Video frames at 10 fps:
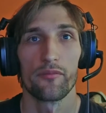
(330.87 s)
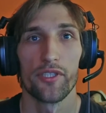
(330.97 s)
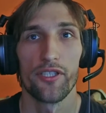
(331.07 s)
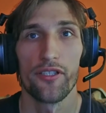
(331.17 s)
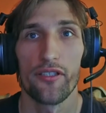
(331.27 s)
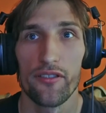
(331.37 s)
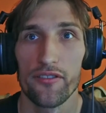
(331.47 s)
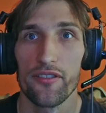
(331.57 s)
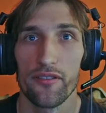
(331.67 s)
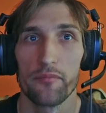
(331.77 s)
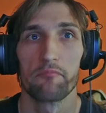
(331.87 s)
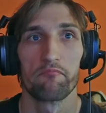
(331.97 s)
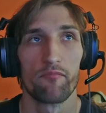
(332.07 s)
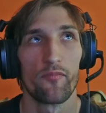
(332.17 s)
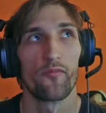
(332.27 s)
maintaining is a
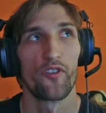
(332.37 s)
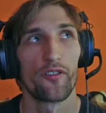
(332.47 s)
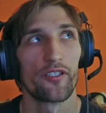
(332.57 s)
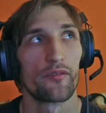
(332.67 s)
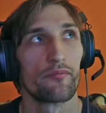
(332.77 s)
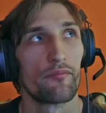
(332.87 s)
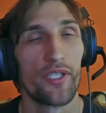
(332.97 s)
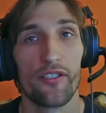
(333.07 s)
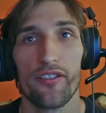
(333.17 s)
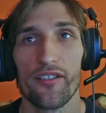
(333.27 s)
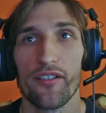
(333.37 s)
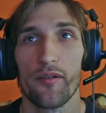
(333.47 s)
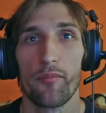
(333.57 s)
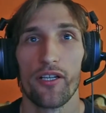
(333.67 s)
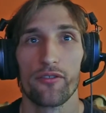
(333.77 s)
very big uh,
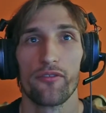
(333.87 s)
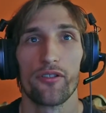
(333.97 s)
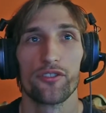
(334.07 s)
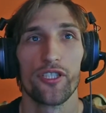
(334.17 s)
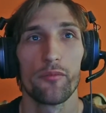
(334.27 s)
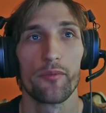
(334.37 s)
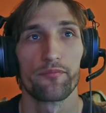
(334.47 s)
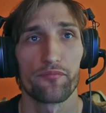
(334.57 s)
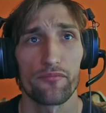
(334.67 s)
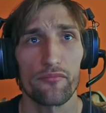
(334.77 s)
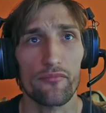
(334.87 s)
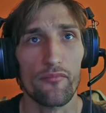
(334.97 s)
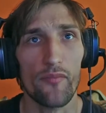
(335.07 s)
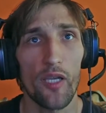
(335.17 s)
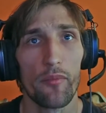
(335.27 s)
part of our job,
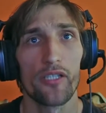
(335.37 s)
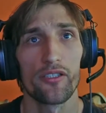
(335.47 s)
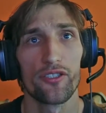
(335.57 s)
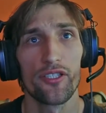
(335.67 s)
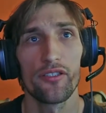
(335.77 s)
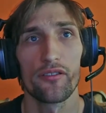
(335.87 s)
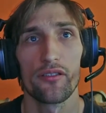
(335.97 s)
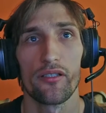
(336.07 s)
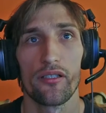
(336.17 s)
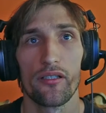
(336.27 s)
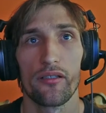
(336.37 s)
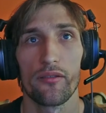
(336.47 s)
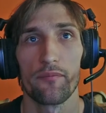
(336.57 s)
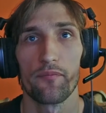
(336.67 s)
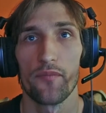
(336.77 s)
but in general, uh,
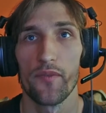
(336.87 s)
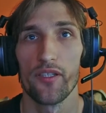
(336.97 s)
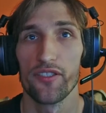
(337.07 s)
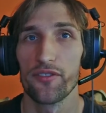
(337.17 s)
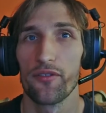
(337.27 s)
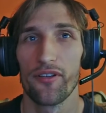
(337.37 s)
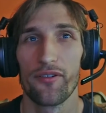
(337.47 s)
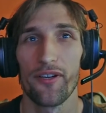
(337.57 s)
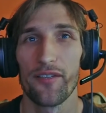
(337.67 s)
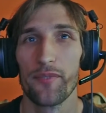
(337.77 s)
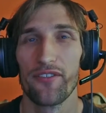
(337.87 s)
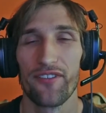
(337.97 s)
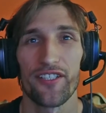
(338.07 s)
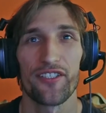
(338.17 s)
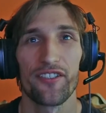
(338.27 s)
it's quite a big
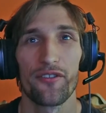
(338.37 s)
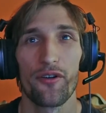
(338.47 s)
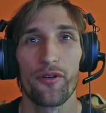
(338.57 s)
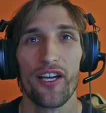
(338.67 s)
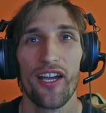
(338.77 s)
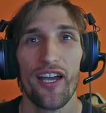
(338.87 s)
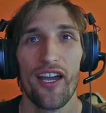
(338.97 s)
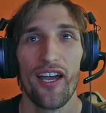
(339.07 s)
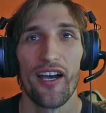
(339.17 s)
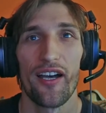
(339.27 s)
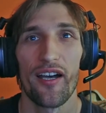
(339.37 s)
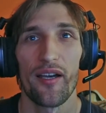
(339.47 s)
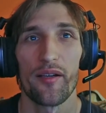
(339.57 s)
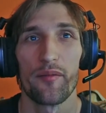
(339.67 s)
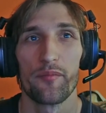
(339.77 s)
question, you know,
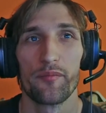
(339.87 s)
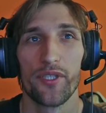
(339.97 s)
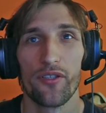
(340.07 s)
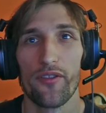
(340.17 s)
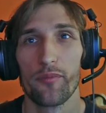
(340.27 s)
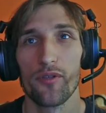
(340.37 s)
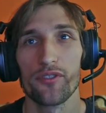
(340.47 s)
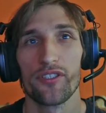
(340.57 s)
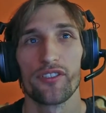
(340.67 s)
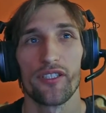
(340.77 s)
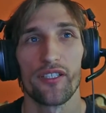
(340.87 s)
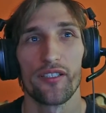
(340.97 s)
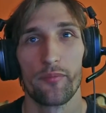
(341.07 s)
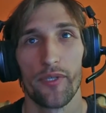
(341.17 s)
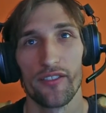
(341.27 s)
uh, because the process uh,
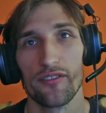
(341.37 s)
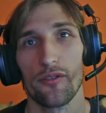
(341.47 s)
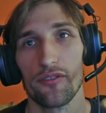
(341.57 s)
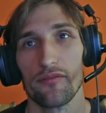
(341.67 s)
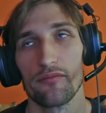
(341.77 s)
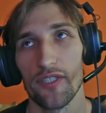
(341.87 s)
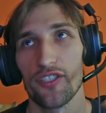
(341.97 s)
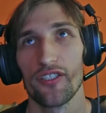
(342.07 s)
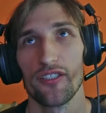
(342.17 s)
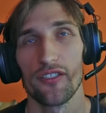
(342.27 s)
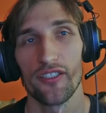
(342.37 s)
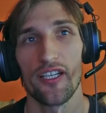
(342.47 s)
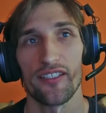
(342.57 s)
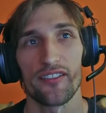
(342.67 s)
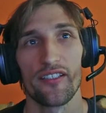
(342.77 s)
depends on actually a
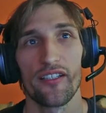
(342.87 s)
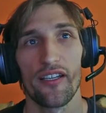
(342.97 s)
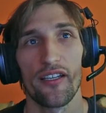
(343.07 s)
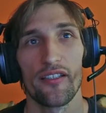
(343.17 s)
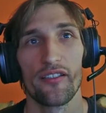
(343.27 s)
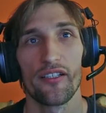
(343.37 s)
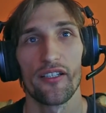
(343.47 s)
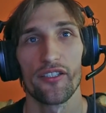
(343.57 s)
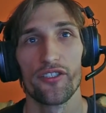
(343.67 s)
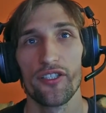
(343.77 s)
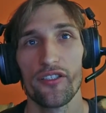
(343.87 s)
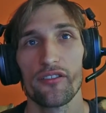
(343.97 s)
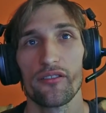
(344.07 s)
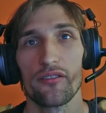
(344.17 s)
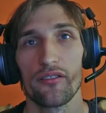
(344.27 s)
task. And in
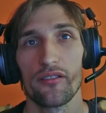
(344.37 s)
general,